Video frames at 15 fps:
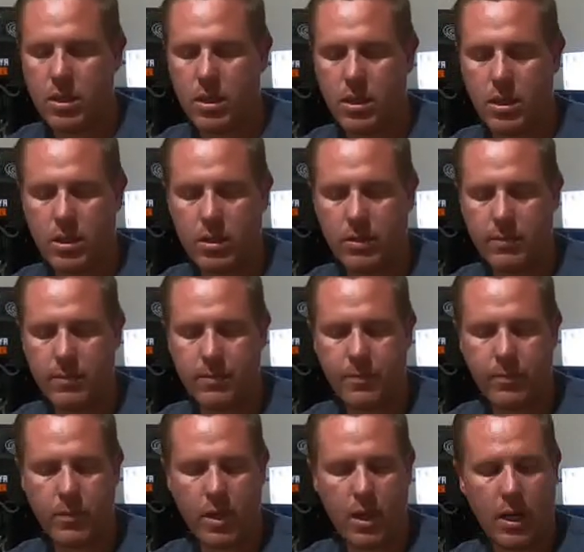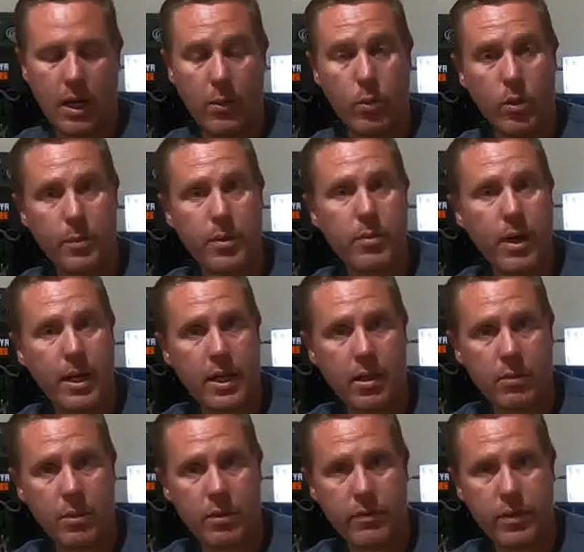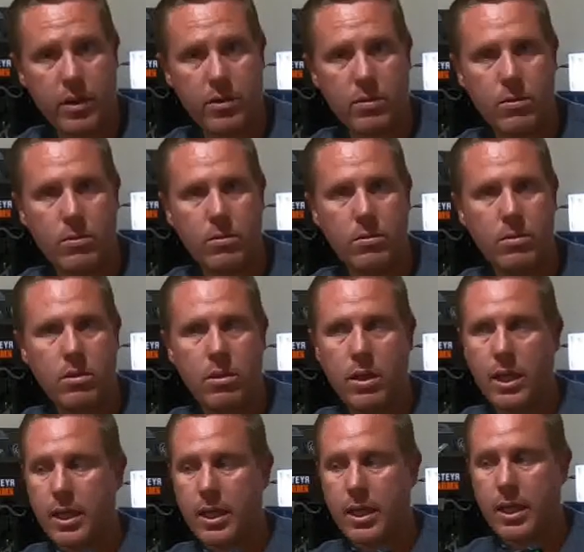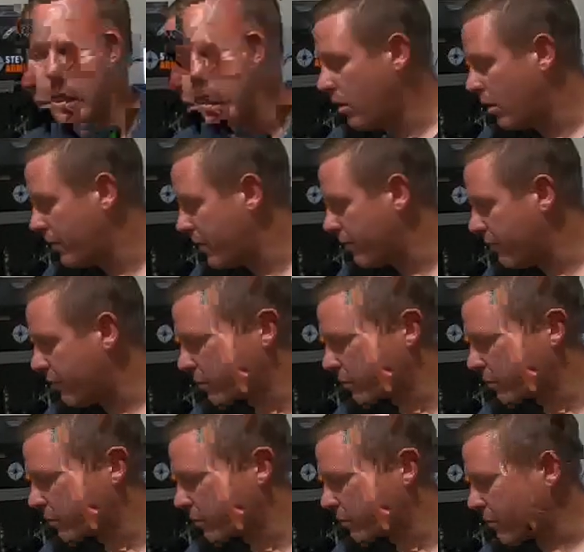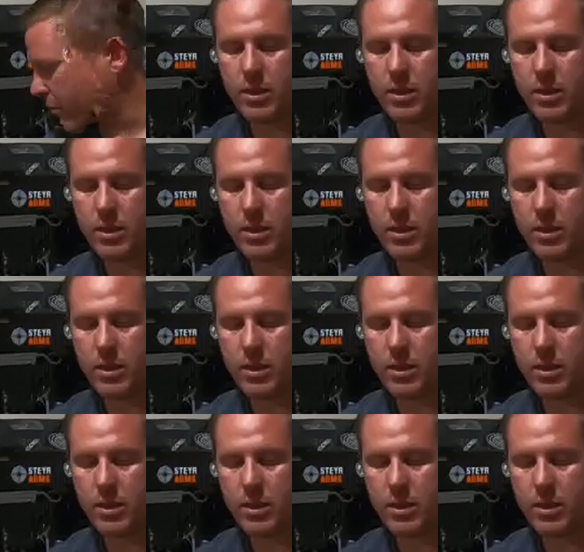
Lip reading: I will be writing a review and giving all the information